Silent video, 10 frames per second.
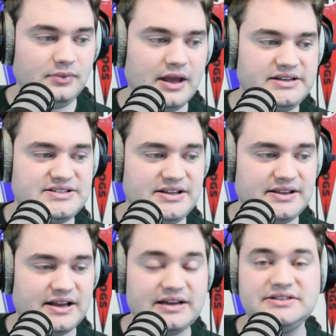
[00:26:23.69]
I just think
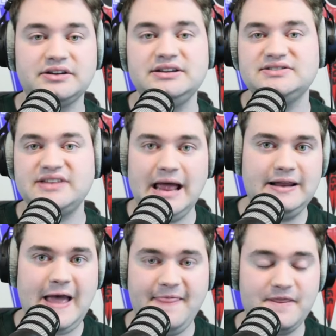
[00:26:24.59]
that Kentucky's
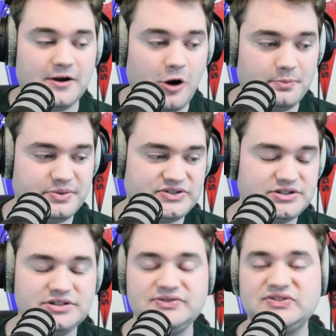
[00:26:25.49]
talent at the guard
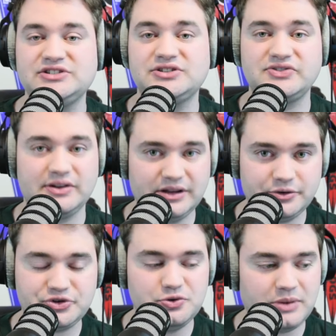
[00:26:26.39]
positions is just a little
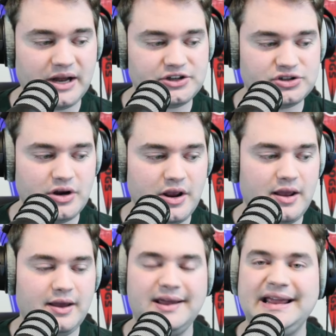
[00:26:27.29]
too much.
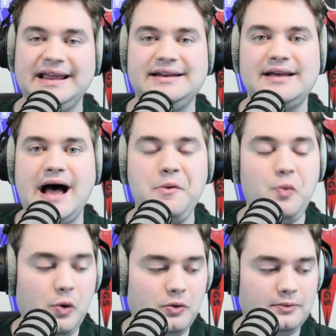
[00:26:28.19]
And I
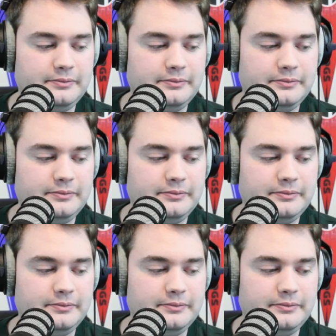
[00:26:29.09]
will